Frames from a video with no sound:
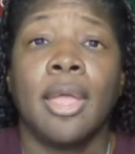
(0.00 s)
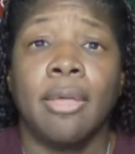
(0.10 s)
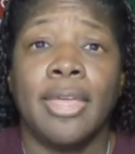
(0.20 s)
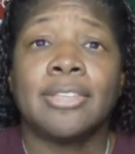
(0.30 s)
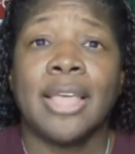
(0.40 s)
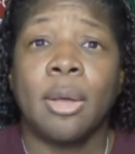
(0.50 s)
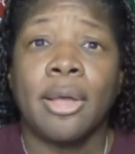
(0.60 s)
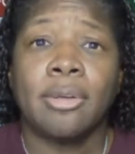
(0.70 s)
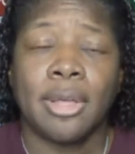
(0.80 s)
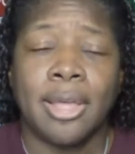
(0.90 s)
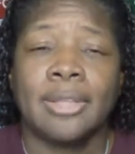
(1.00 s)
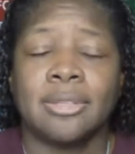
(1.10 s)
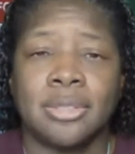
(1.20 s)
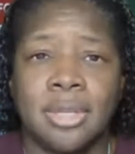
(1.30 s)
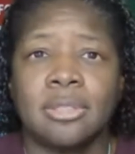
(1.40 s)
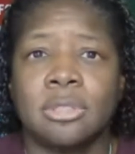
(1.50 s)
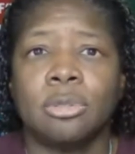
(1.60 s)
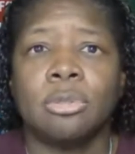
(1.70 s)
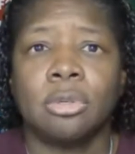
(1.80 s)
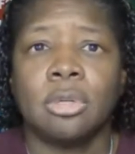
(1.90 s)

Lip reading: And that's how I got sent to